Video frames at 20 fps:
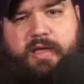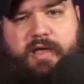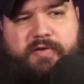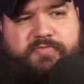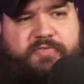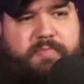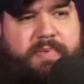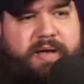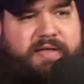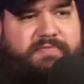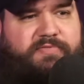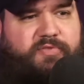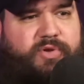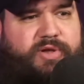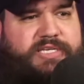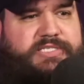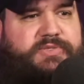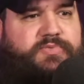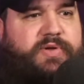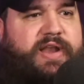from my
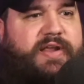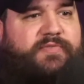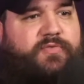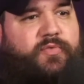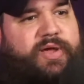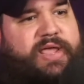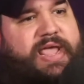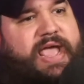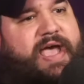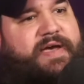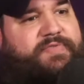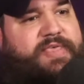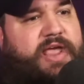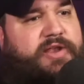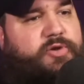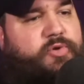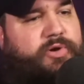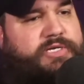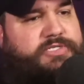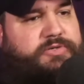voice whenever we have
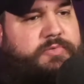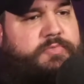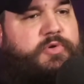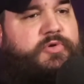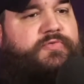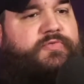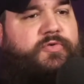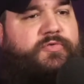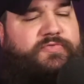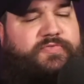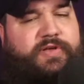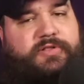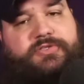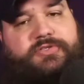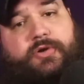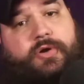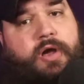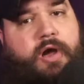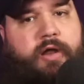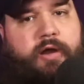that noise removal
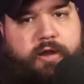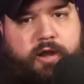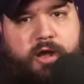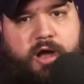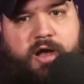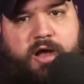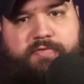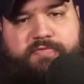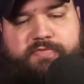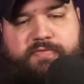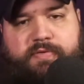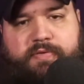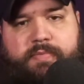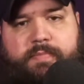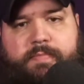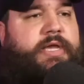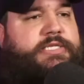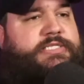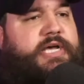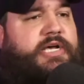filter on and off.
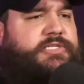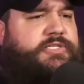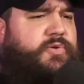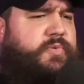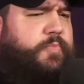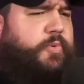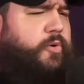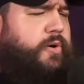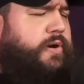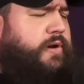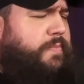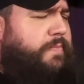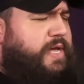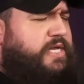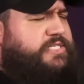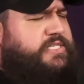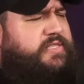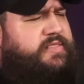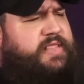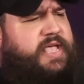It's also important to
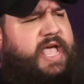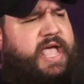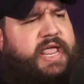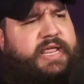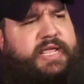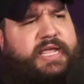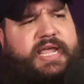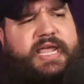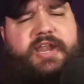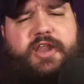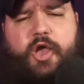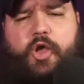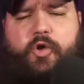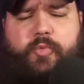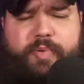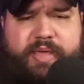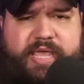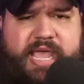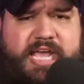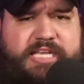mention that in
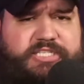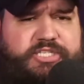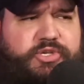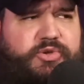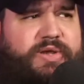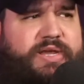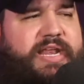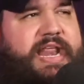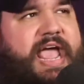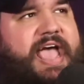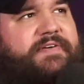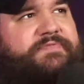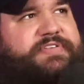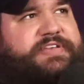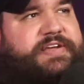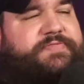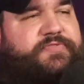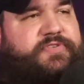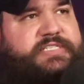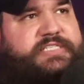OBS, you can have
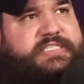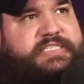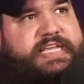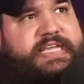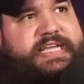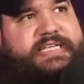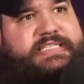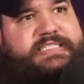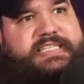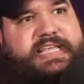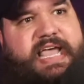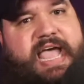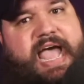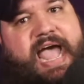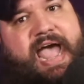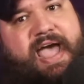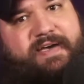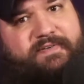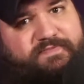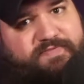different scenes that
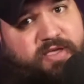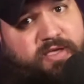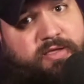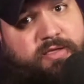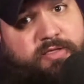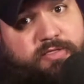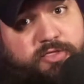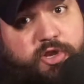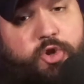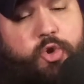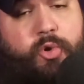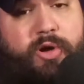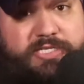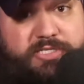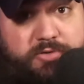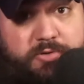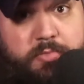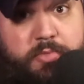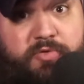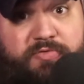have the
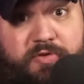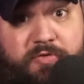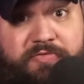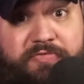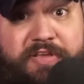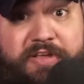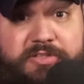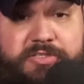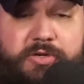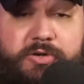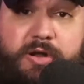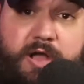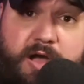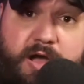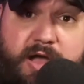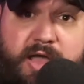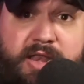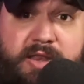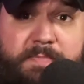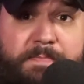noise removal filter
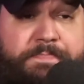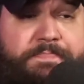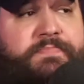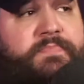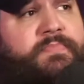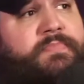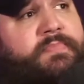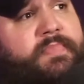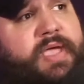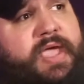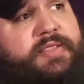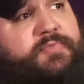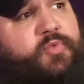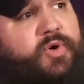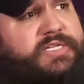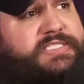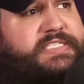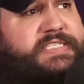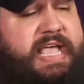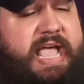on and
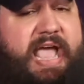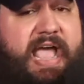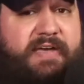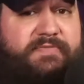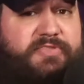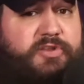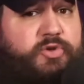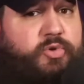ones that have the